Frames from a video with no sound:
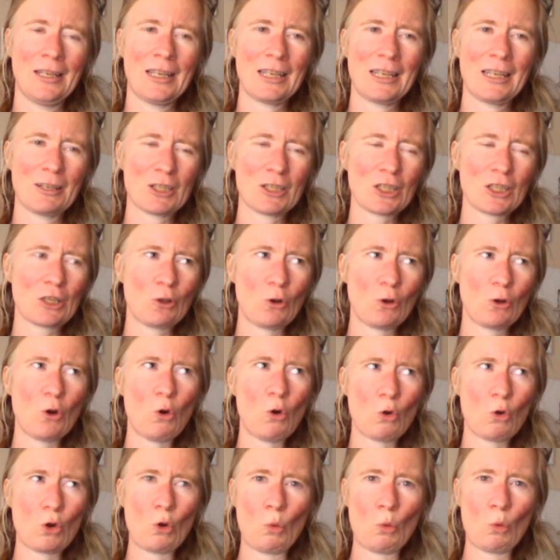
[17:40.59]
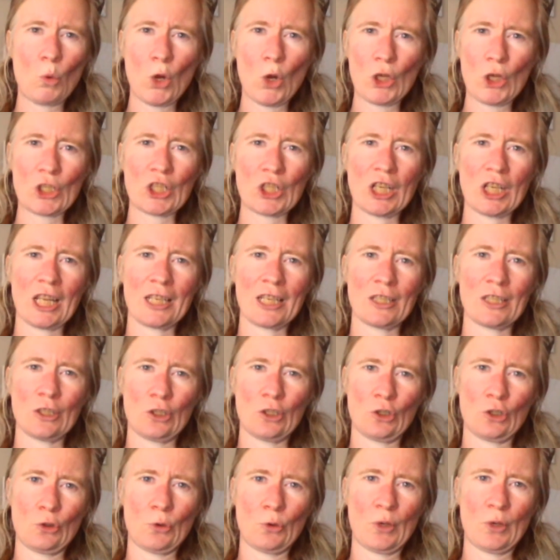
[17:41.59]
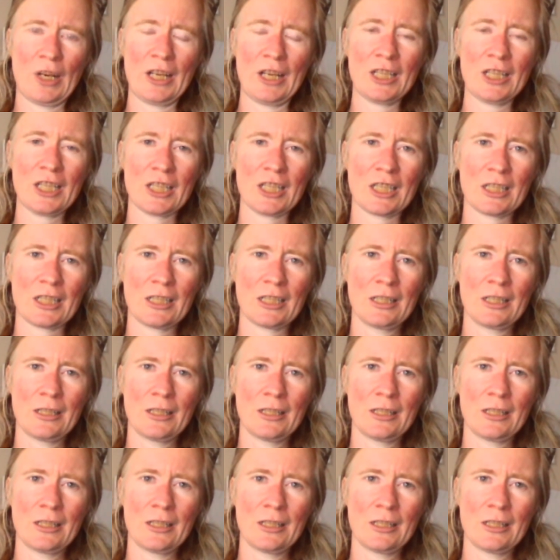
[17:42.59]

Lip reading: It's all coercion under duress.